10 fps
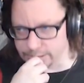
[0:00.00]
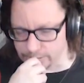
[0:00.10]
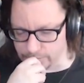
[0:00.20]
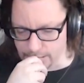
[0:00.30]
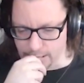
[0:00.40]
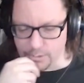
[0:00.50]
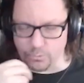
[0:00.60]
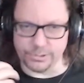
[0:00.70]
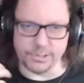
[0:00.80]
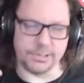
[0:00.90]
So
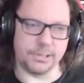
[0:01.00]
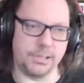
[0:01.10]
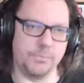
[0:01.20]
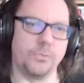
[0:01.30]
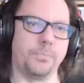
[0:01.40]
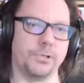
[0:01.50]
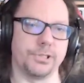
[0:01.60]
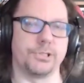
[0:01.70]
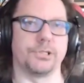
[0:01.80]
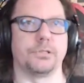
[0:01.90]
what is the team
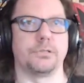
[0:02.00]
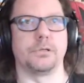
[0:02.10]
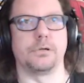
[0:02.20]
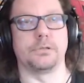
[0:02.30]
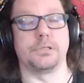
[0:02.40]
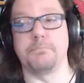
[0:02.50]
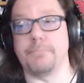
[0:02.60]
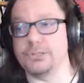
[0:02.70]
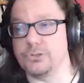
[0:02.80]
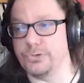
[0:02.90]
composition, team
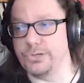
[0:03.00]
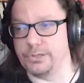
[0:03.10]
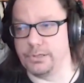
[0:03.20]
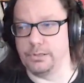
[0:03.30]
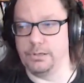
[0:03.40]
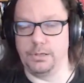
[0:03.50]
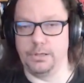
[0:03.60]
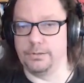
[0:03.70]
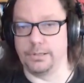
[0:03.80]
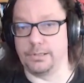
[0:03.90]
maturity,
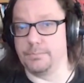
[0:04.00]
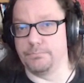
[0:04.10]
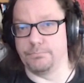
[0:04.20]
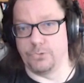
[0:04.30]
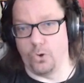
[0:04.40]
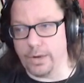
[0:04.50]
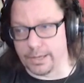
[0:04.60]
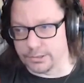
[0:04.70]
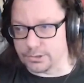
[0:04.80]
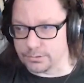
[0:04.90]
the team
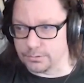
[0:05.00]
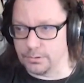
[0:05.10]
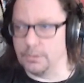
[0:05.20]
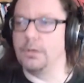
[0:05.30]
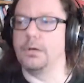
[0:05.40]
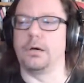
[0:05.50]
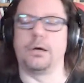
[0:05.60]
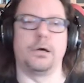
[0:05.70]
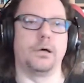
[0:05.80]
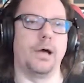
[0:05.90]
knowledge,
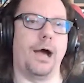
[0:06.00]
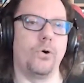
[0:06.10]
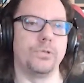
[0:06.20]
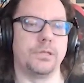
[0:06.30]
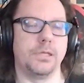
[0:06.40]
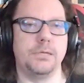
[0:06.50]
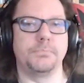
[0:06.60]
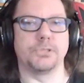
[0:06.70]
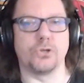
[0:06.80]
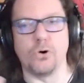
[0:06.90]
how the
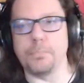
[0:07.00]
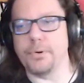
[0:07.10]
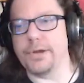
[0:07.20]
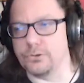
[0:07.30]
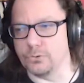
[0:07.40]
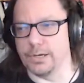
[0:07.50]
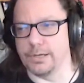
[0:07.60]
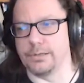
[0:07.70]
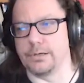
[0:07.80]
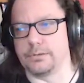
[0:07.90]
teams cooperate
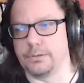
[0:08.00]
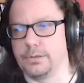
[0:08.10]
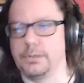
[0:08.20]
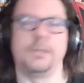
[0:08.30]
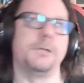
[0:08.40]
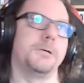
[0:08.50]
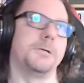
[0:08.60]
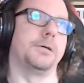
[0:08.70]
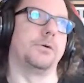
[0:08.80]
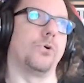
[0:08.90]
together,
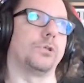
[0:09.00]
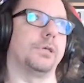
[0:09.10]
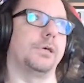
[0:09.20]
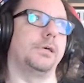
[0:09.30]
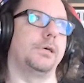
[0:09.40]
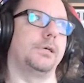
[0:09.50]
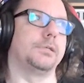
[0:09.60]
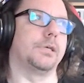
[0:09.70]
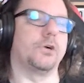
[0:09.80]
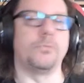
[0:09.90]
what
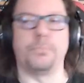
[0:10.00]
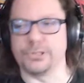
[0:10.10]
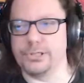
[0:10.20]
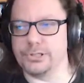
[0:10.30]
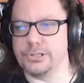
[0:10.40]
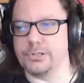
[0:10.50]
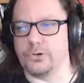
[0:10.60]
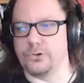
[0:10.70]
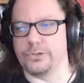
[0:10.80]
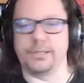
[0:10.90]
is the composition
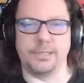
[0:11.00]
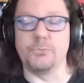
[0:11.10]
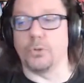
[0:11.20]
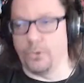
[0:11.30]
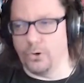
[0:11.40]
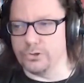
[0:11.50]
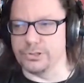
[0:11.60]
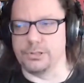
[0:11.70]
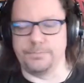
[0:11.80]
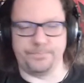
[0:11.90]
or the team
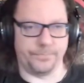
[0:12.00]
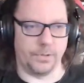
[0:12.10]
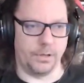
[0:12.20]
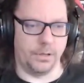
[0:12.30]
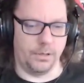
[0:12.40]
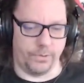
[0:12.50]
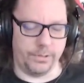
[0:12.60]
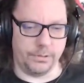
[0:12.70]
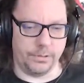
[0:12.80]
topology, right?